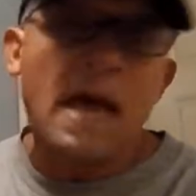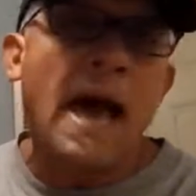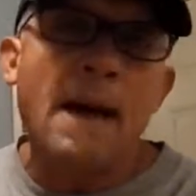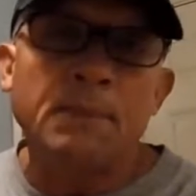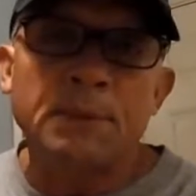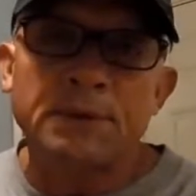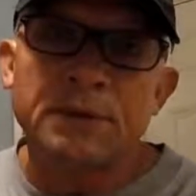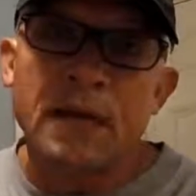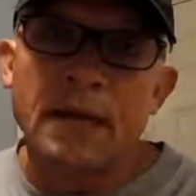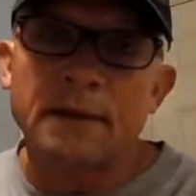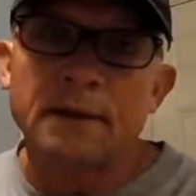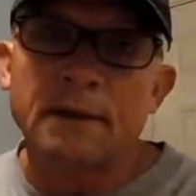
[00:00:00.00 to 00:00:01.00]
apple
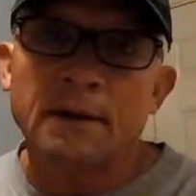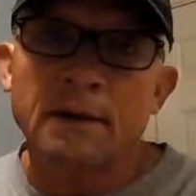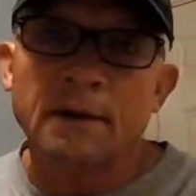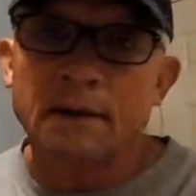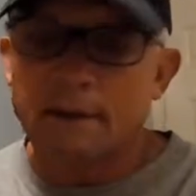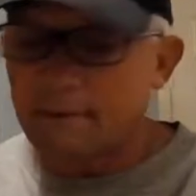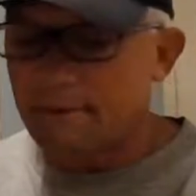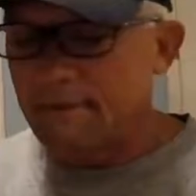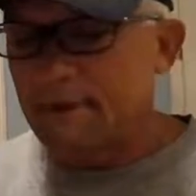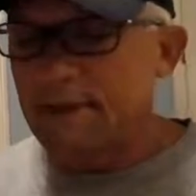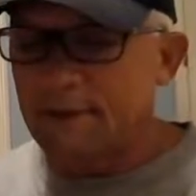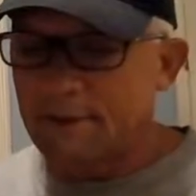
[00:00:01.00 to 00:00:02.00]
cider
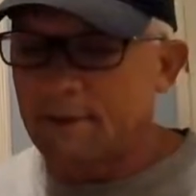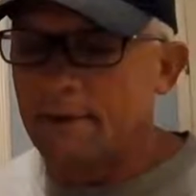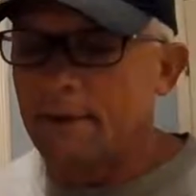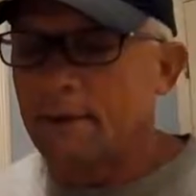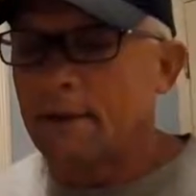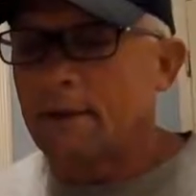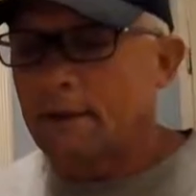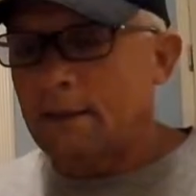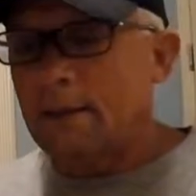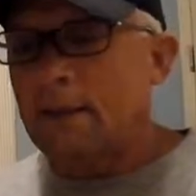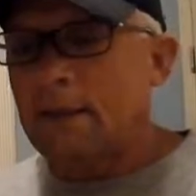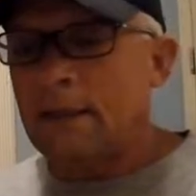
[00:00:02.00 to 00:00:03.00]
vinegar
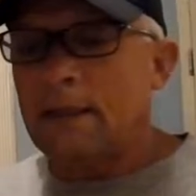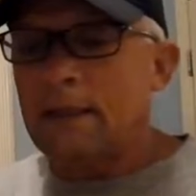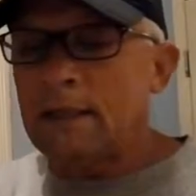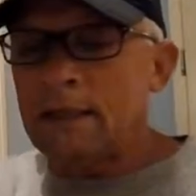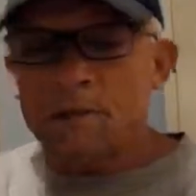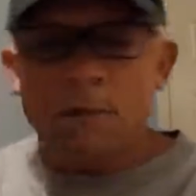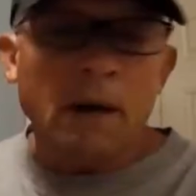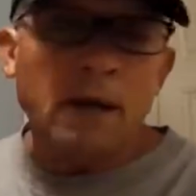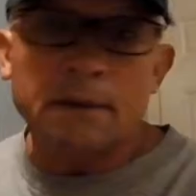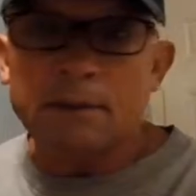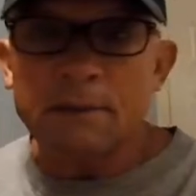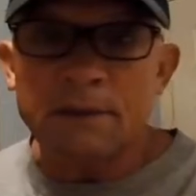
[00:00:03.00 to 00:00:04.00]
in the
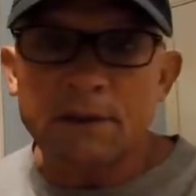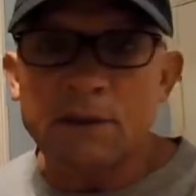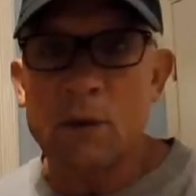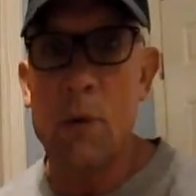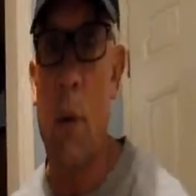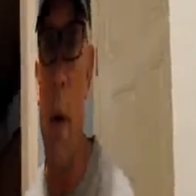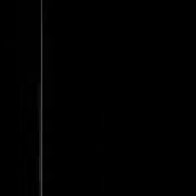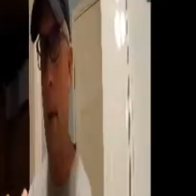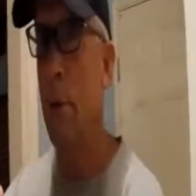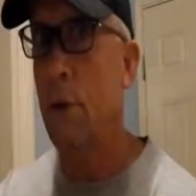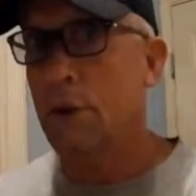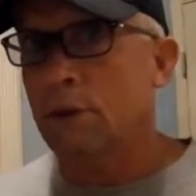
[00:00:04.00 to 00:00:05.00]
bottom of this tray.
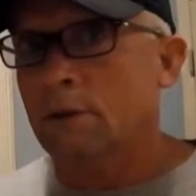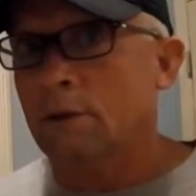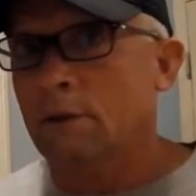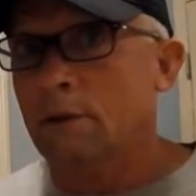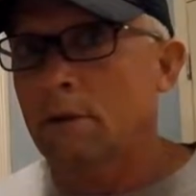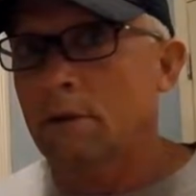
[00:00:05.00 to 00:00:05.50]
Brown sugar,